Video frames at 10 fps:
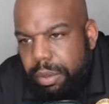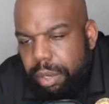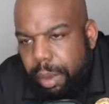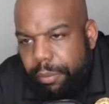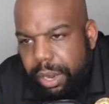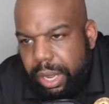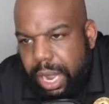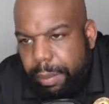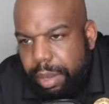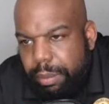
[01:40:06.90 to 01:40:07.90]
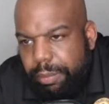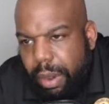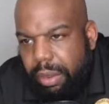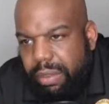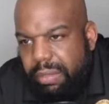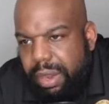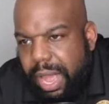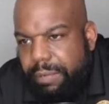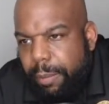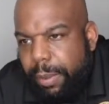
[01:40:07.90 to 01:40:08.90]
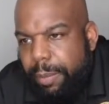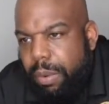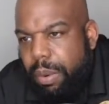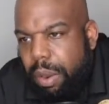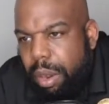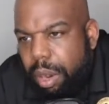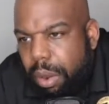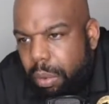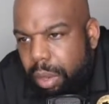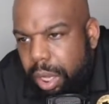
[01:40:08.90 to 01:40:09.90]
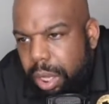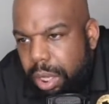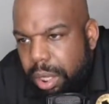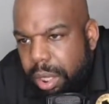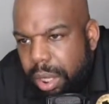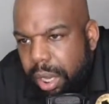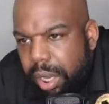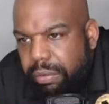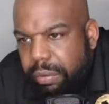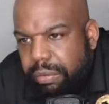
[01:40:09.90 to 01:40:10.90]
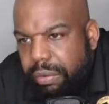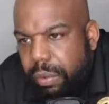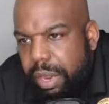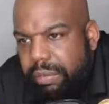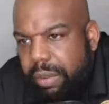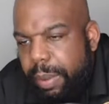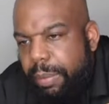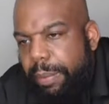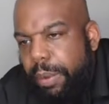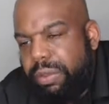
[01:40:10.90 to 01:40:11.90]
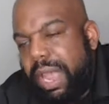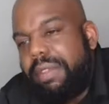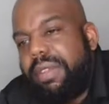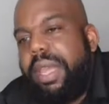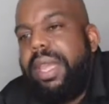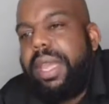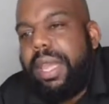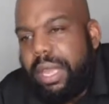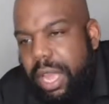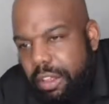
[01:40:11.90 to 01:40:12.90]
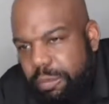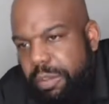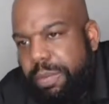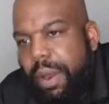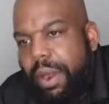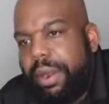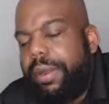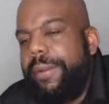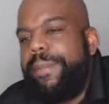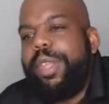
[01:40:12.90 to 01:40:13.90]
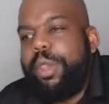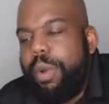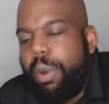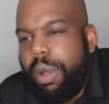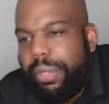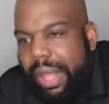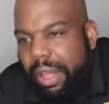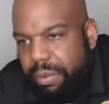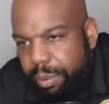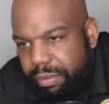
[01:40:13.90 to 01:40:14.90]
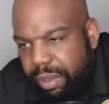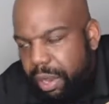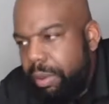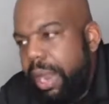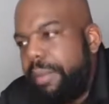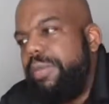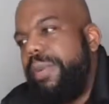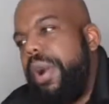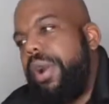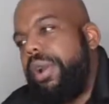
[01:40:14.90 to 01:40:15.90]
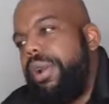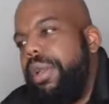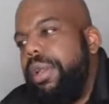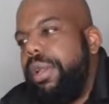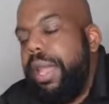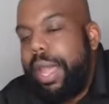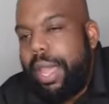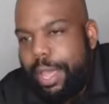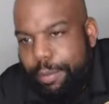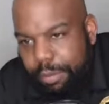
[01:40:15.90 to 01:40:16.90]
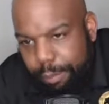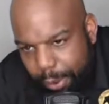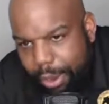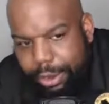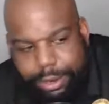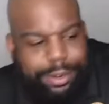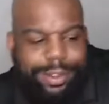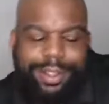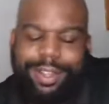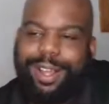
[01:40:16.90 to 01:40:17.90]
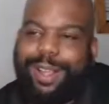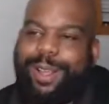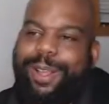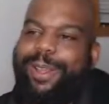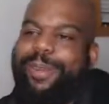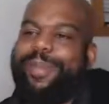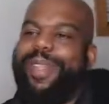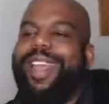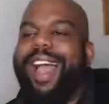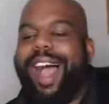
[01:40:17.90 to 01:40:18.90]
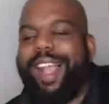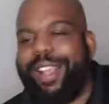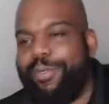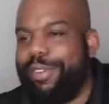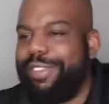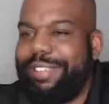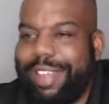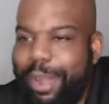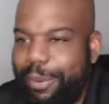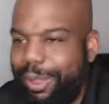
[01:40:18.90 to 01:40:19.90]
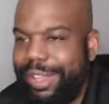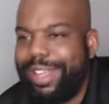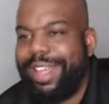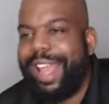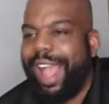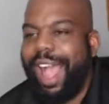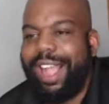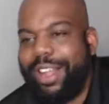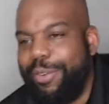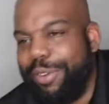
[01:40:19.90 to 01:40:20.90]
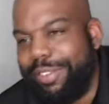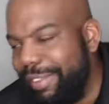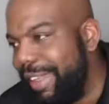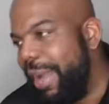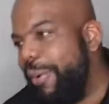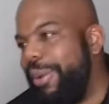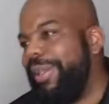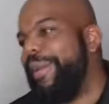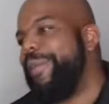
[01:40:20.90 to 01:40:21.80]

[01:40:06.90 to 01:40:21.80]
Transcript: I'm reading a comment. Ms. Parker says a lot of our people are only interested when they see people post games. Yes, Ms. Parker, you are 1,000% correct, Ms. Parker. Hey, Ms. Parker. I couldn't resist that one. I couldn't resist that one.